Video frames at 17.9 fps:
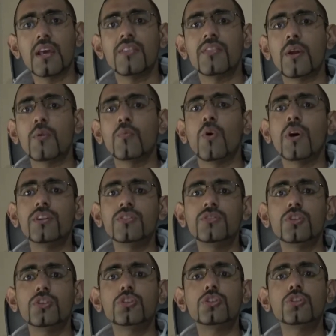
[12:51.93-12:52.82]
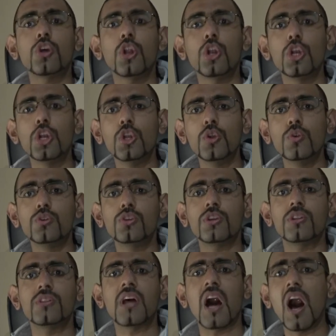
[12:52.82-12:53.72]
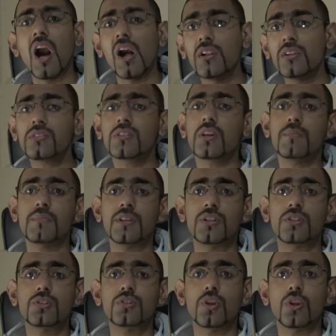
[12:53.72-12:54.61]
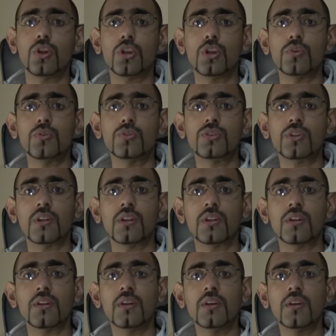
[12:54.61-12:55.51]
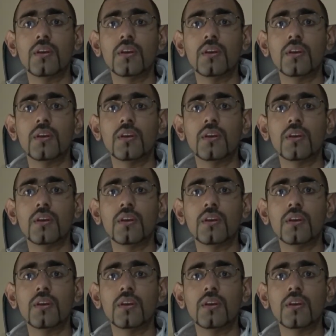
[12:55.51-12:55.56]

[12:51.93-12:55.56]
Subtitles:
then what is the solution, the ultimate solution